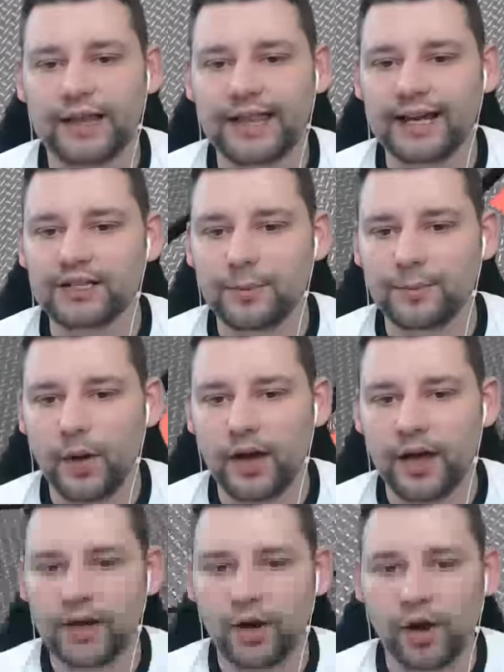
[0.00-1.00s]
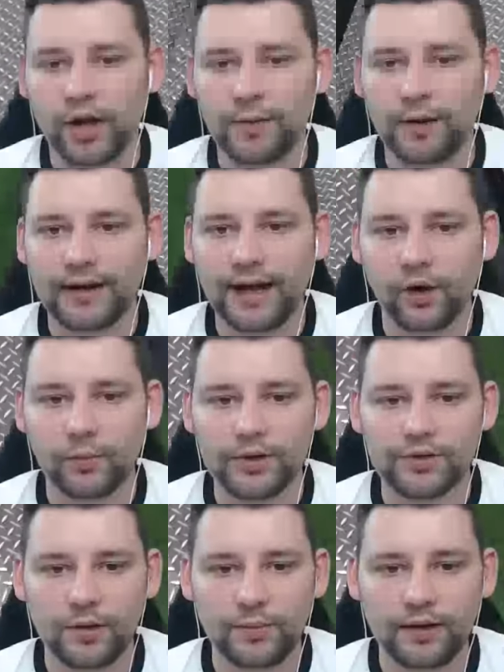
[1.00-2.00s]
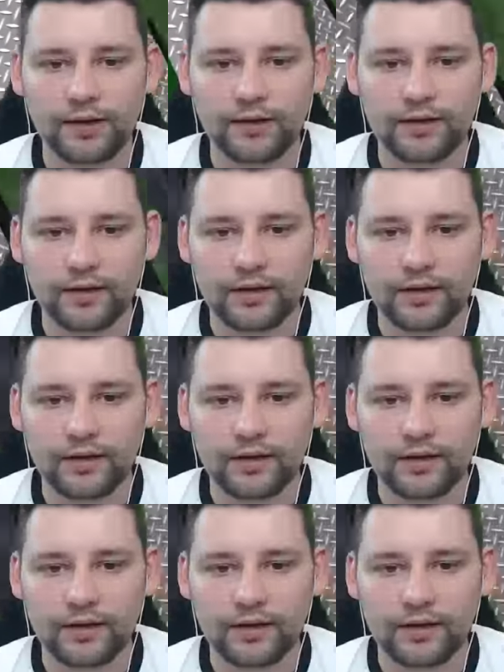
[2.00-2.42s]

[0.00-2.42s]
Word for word: And that is to buy an Iron Man helmet dropper.